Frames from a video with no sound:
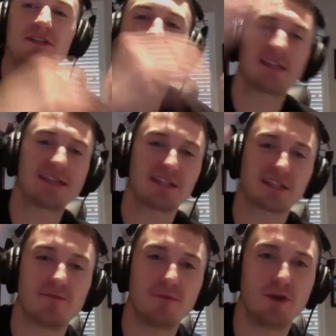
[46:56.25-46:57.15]
is in this
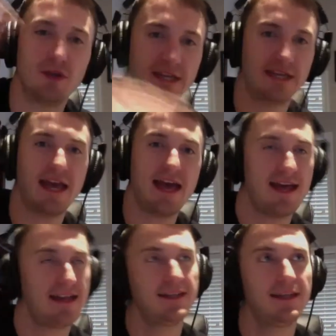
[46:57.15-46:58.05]
community,
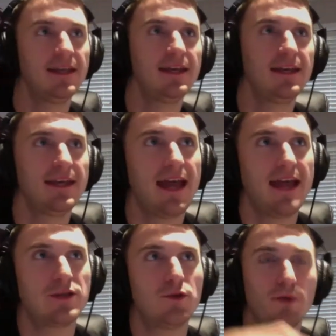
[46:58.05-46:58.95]
and
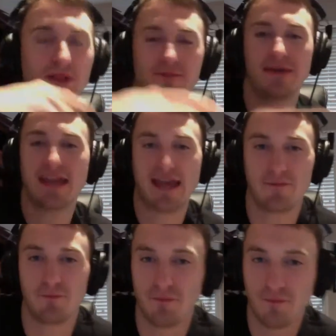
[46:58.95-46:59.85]
and you really
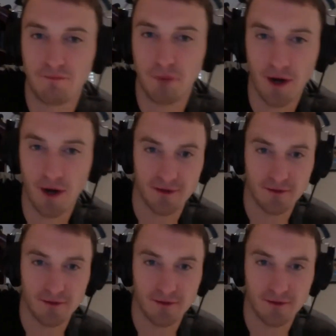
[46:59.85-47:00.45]
became part.